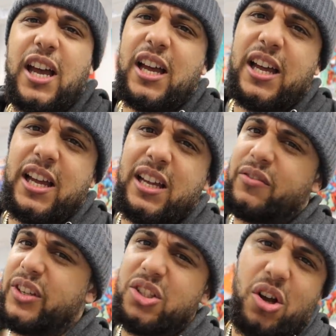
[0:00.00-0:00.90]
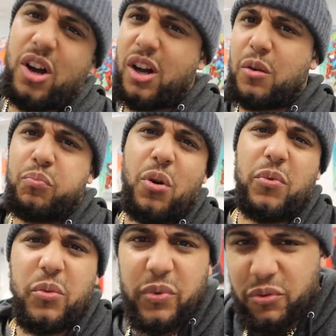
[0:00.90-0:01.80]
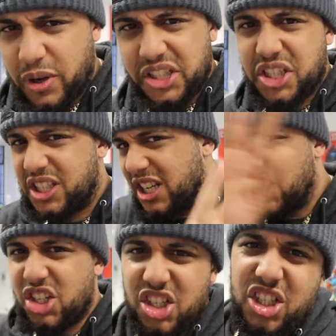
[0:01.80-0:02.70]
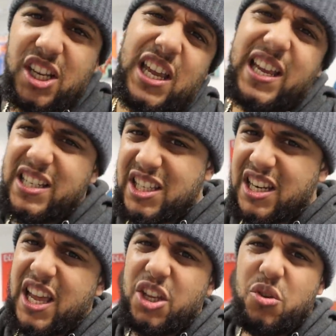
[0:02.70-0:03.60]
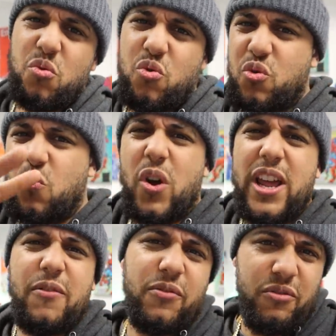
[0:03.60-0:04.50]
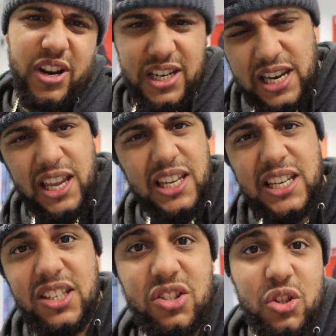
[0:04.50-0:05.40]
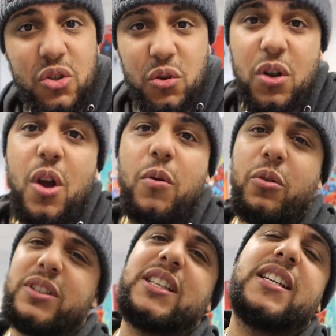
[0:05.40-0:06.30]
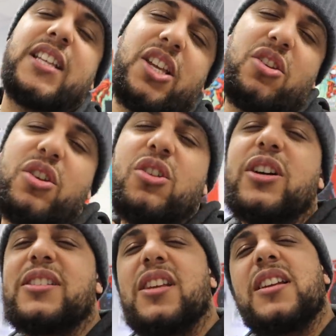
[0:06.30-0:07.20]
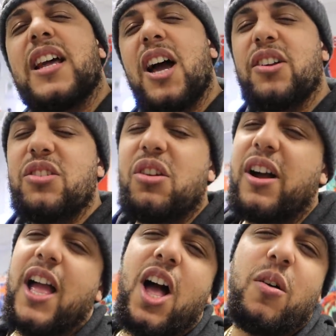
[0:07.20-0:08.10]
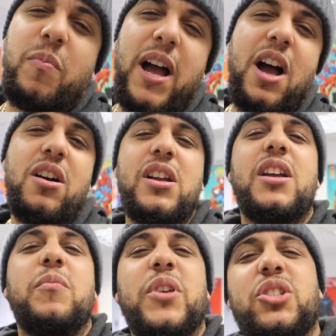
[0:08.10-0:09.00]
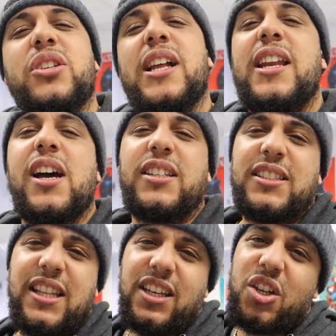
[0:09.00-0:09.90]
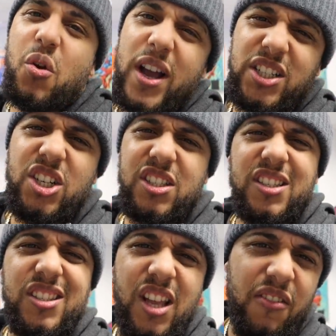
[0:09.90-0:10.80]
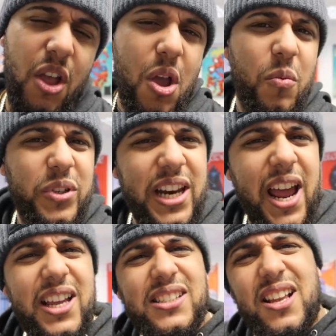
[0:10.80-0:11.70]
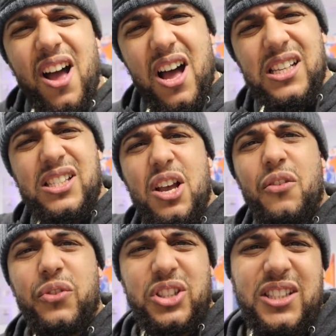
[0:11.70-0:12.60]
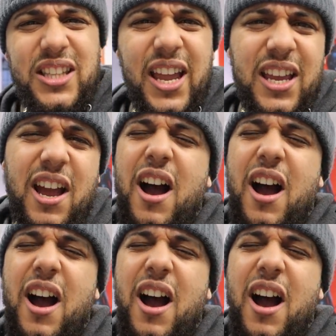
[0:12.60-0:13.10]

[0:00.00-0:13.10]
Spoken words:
If he's got a problem with questions, he could just internet you whatever it that he needs to do. But with Zai Zai, you know, you got to sit down, you got to help out, make sure that they understand the questions and stuff. But that is us for today.